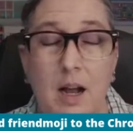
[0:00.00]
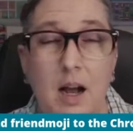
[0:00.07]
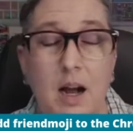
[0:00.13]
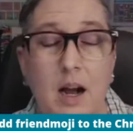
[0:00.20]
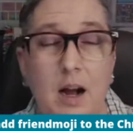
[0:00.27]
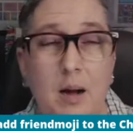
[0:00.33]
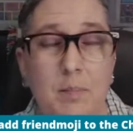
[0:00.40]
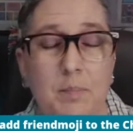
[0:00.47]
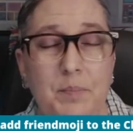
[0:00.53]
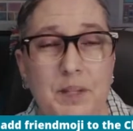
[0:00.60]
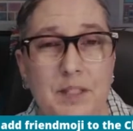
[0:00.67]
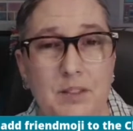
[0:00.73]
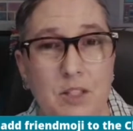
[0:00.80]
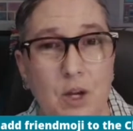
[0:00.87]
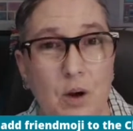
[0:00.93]

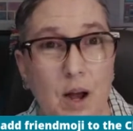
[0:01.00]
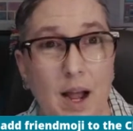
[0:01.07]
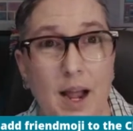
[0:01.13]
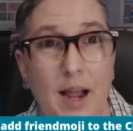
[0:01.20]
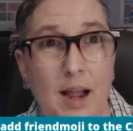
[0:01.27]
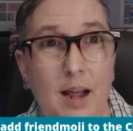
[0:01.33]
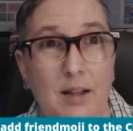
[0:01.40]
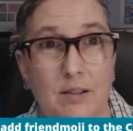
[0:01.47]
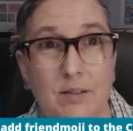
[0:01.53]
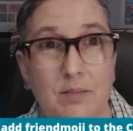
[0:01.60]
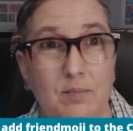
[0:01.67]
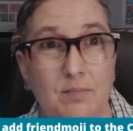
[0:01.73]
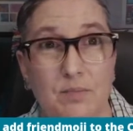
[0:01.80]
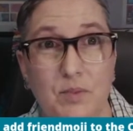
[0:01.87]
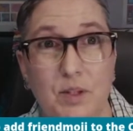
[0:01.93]
And so I
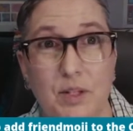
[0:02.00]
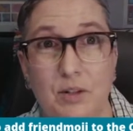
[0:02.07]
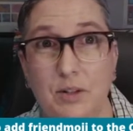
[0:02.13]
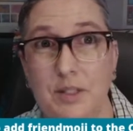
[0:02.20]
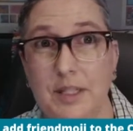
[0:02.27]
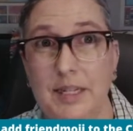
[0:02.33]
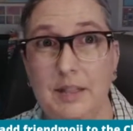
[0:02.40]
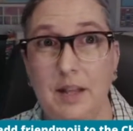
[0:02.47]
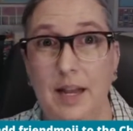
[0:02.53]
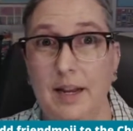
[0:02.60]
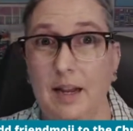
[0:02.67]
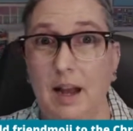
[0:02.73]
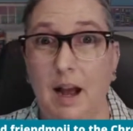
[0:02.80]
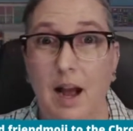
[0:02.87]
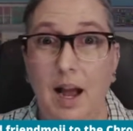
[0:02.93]
literally
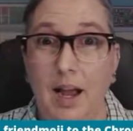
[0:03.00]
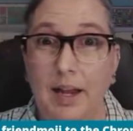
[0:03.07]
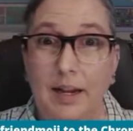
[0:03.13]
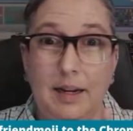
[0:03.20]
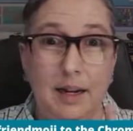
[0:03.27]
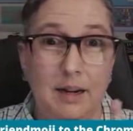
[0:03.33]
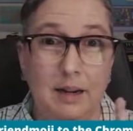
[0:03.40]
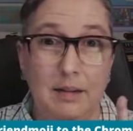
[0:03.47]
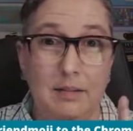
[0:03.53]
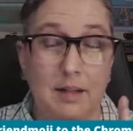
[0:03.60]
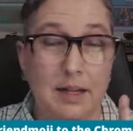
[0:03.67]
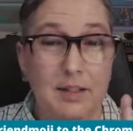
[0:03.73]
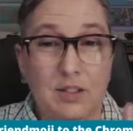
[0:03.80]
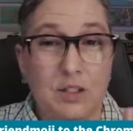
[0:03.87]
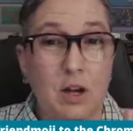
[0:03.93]
I
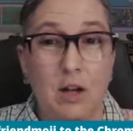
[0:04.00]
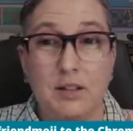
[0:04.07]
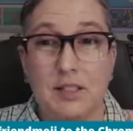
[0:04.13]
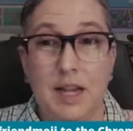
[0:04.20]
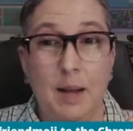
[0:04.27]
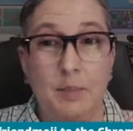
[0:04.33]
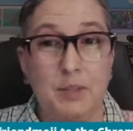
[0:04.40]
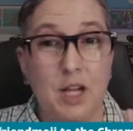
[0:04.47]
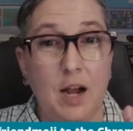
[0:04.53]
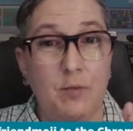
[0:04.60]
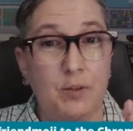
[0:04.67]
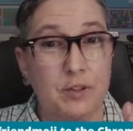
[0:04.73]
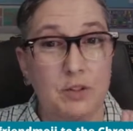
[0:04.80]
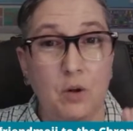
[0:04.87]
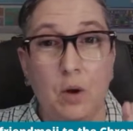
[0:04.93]
installed Snapchat
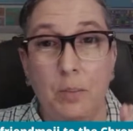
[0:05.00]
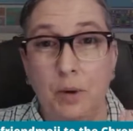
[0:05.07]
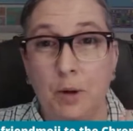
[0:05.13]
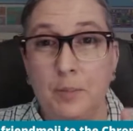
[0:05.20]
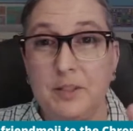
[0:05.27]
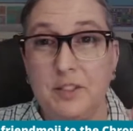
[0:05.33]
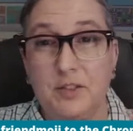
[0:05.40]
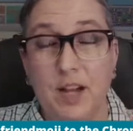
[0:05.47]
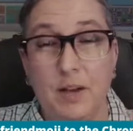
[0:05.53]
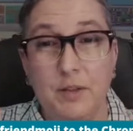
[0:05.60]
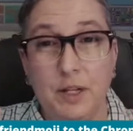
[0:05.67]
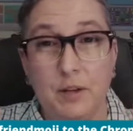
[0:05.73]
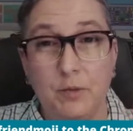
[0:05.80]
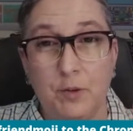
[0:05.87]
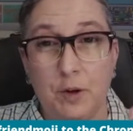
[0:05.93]
for the sole purpose of
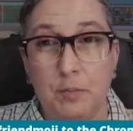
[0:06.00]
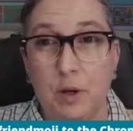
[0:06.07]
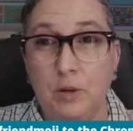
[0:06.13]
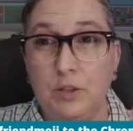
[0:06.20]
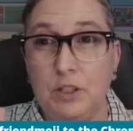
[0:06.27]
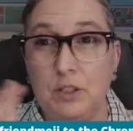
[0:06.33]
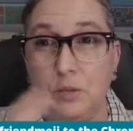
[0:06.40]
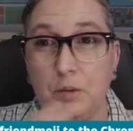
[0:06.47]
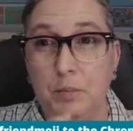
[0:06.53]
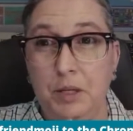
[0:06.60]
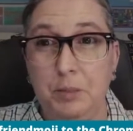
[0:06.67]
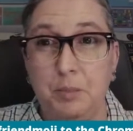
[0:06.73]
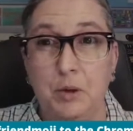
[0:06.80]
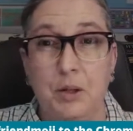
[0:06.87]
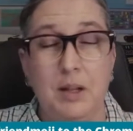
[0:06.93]
having Friendmojis with
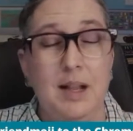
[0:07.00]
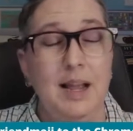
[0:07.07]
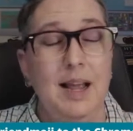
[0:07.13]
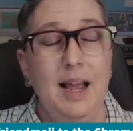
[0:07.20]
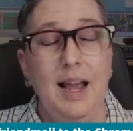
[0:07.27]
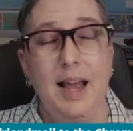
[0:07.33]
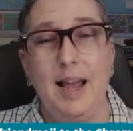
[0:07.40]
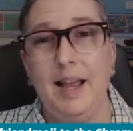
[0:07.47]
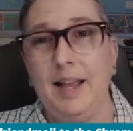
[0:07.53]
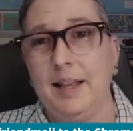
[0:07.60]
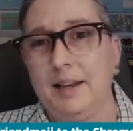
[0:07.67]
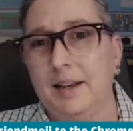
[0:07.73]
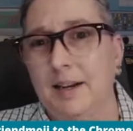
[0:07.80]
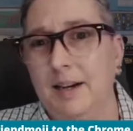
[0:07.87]
people. And